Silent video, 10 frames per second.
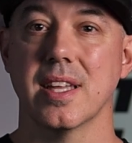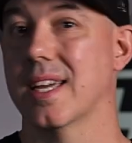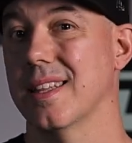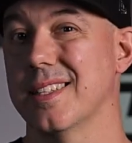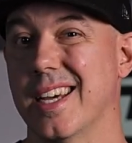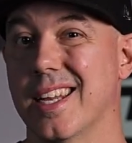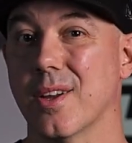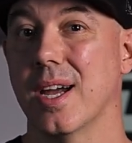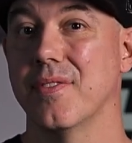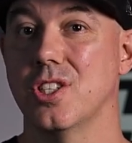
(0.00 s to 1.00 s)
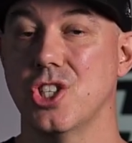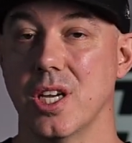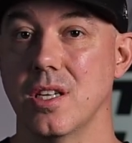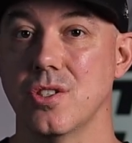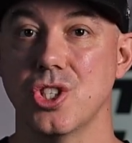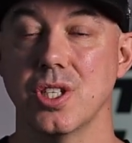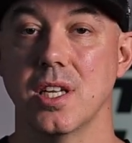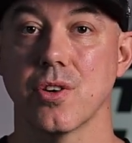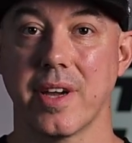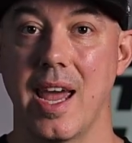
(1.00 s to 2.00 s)
like a setting you have to change
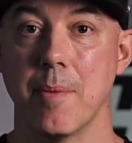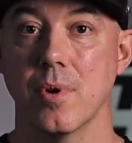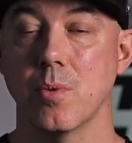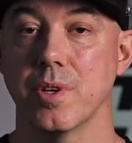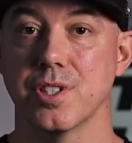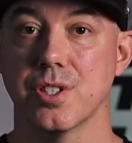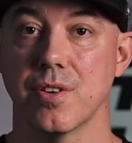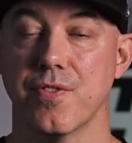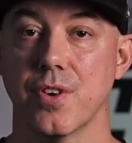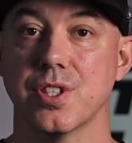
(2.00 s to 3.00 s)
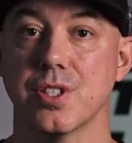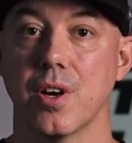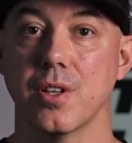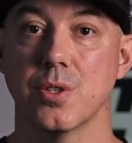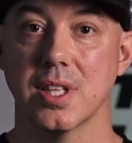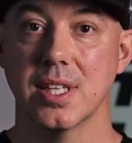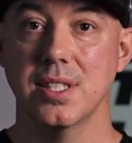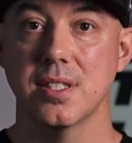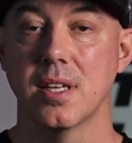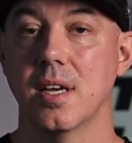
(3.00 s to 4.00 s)
in your camera when you first start using
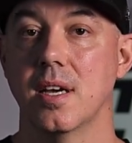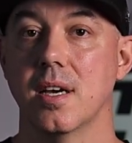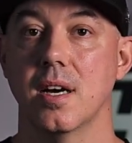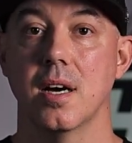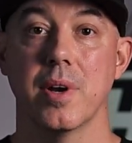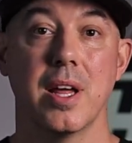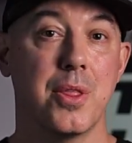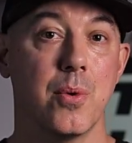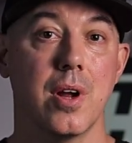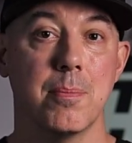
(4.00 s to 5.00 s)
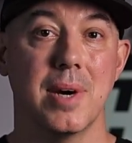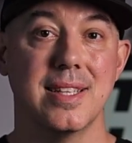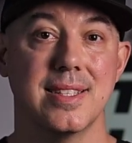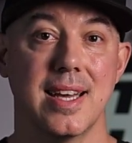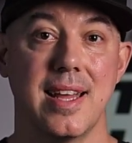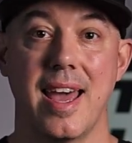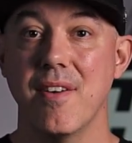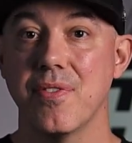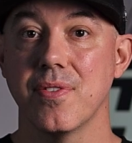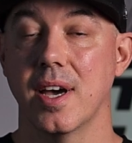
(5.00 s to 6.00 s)
this. When I threw it on my
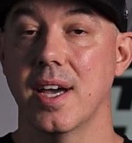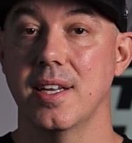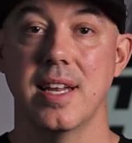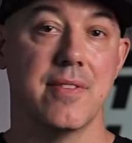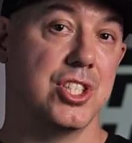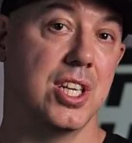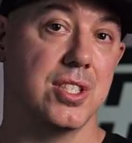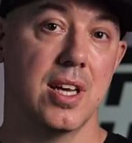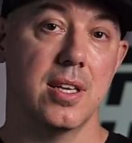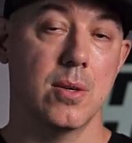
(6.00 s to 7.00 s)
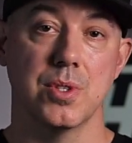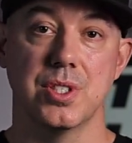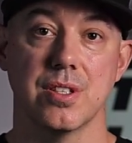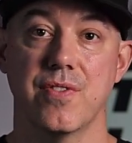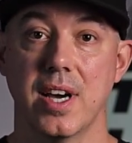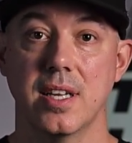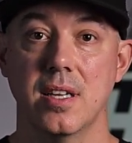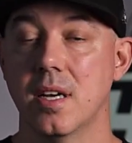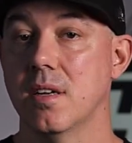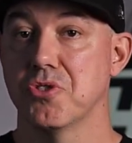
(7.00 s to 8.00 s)
ZF, I didn't have to change that. It was just fine.
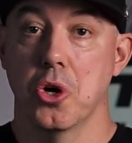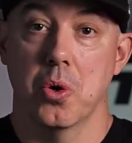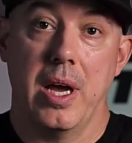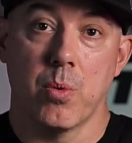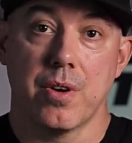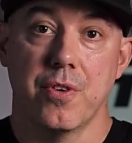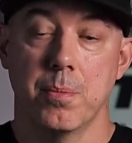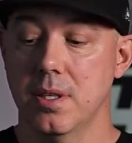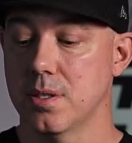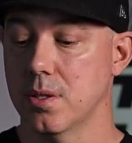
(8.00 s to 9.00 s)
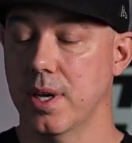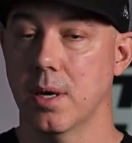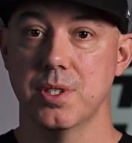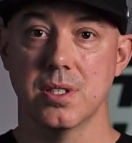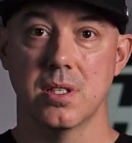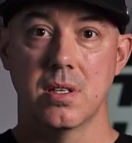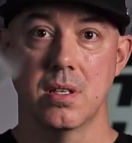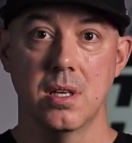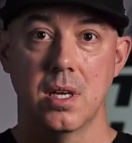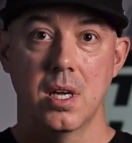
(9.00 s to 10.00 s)
So that worked for me. So yeah, we'll just
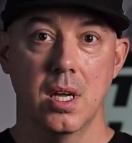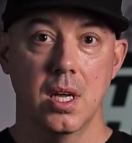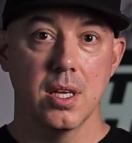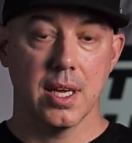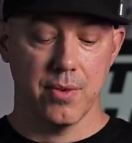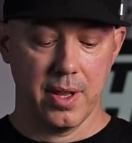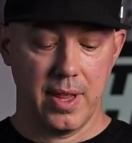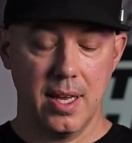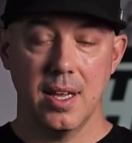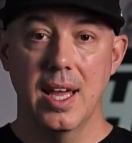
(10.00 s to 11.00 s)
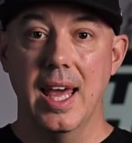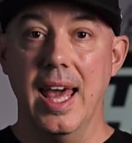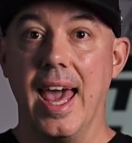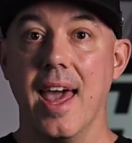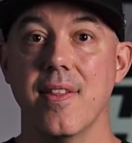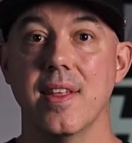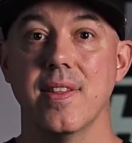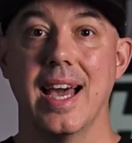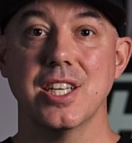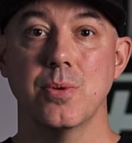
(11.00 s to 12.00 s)
get rid of that. And then
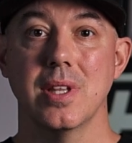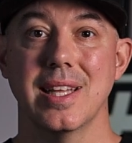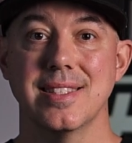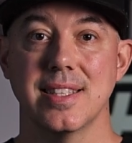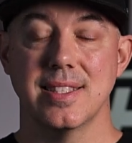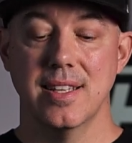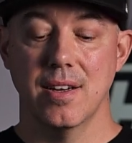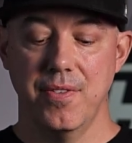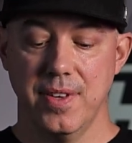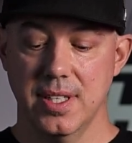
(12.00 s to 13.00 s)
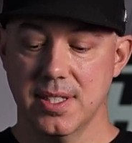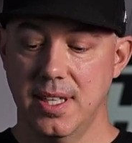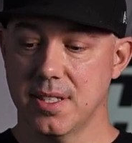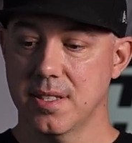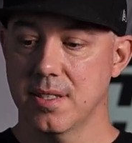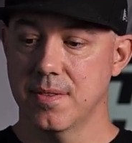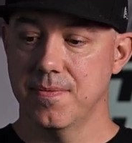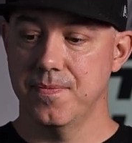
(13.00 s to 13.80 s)
the actual lens itself is this.